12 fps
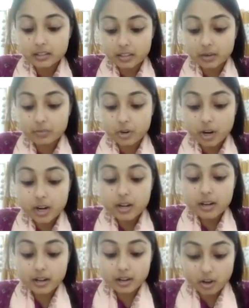the word
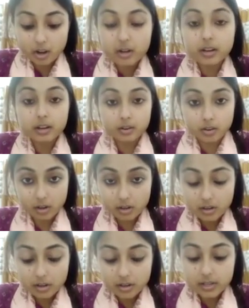anon anon
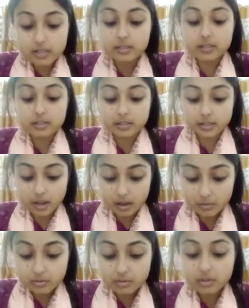is the
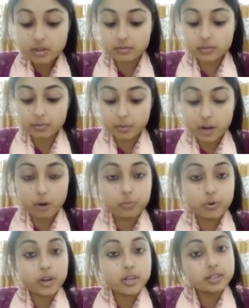sound of the
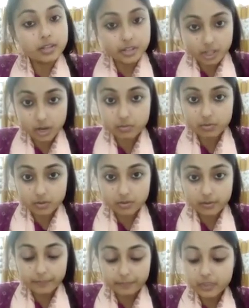plowboy's shout.
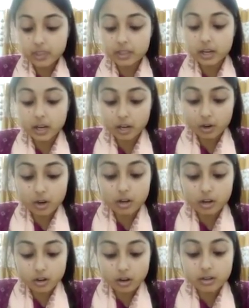The anon
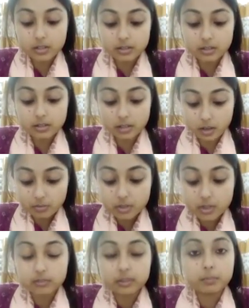anon is the sound
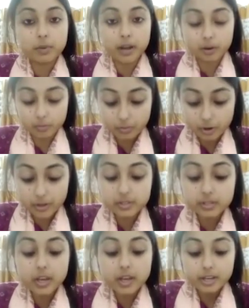of the
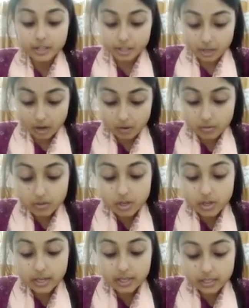plowboy's shout,
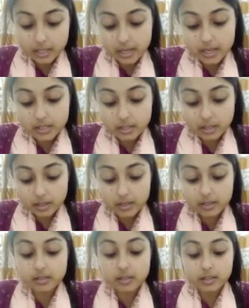indicating
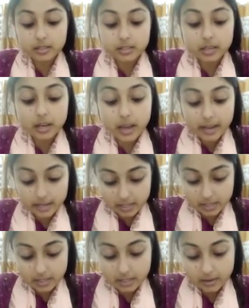his
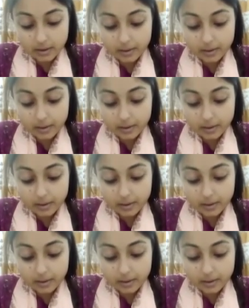delight